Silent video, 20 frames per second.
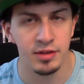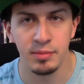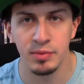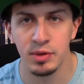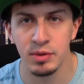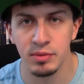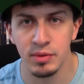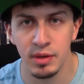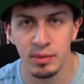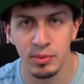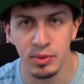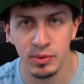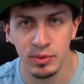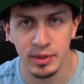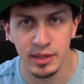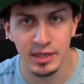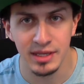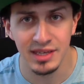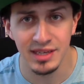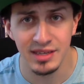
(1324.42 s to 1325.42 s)

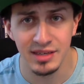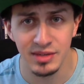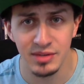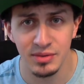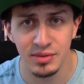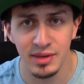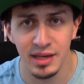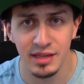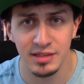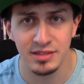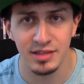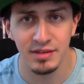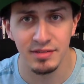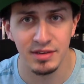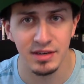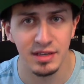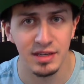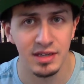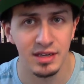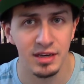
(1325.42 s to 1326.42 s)
WWE
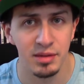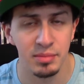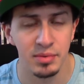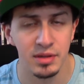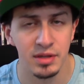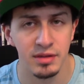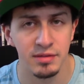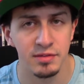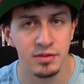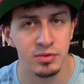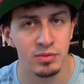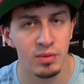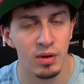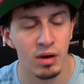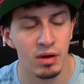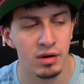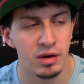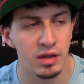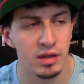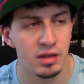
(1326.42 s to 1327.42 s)
2K17, I believe,
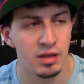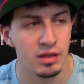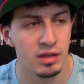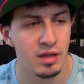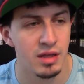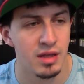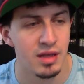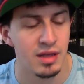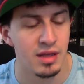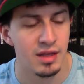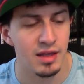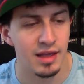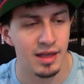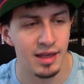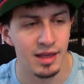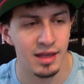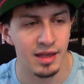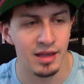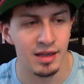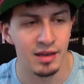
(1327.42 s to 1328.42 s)
Terraria,
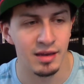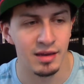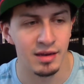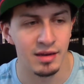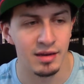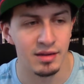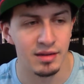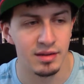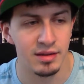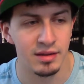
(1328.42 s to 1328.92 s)
and